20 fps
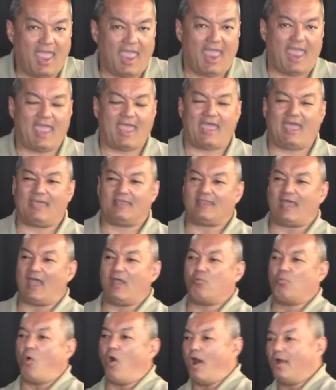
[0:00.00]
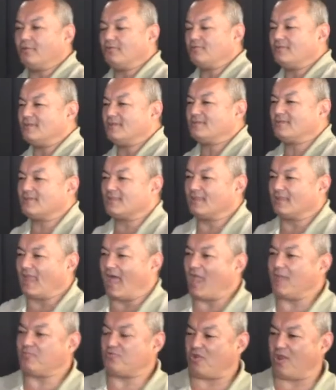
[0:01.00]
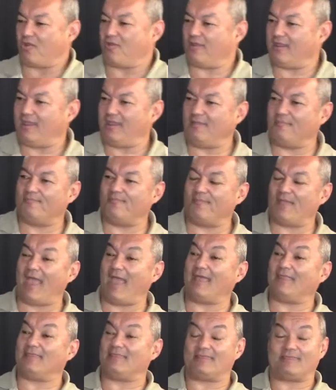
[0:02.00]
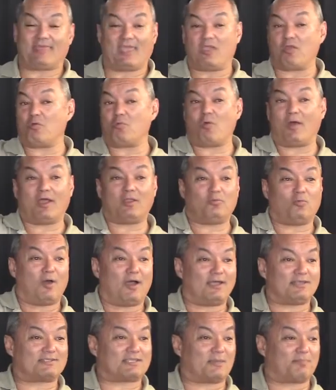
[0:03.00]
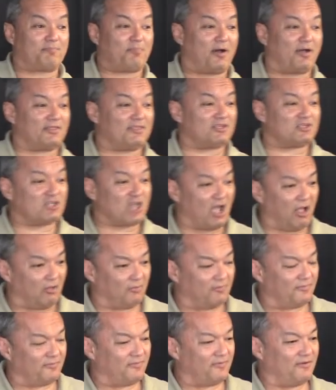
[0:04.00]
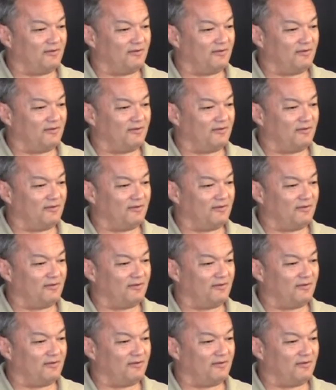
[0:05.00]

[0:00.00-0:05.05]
And I wandered into the library, and there one was up on the shelf.